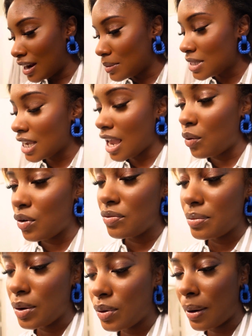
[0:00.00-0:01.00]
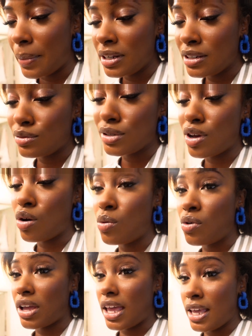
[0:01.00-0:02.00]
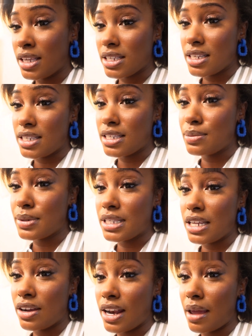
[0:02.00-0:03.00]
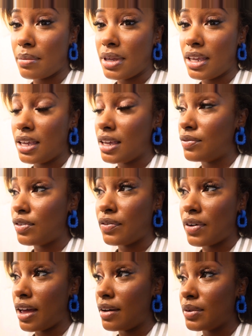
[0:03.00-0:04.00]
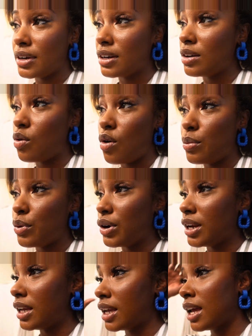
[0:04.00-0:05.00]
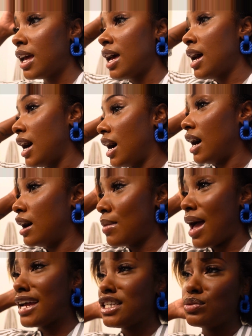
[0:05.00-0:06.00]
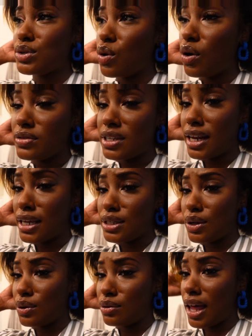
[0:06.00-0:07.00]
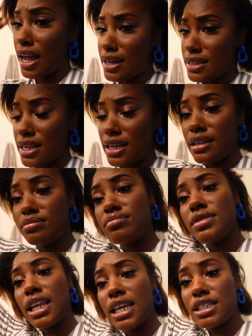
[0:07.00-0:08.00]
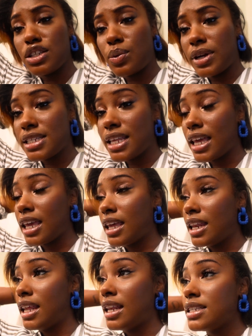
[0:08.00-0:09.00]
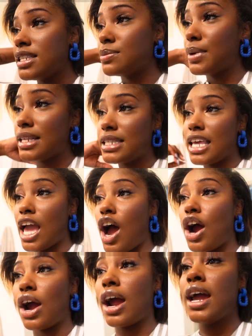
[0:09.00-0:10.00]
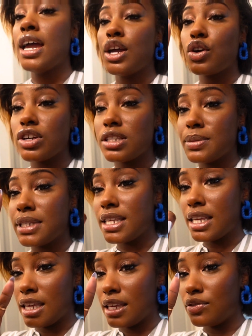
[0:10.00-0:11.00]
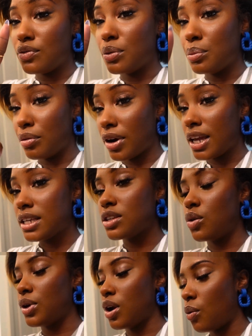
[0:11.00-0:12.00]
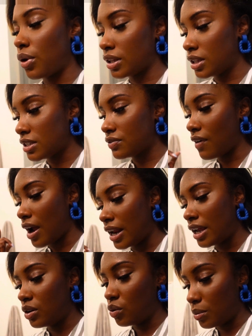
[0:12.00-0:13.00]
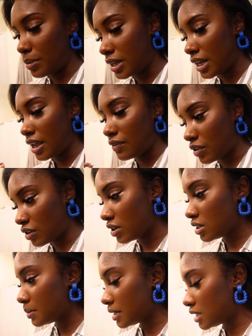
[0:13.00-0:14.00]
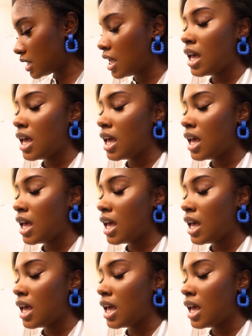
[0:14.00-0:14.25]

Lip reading: I'm gonna take y'all with me. What I'm about to do is go walk Ace, because he's been staring at me for forever all morning. I actually was off today, so like I said, today's the 22nd, and this is basically our Christmas Eve break, so we don't work this Friday nor Monday for Christmas.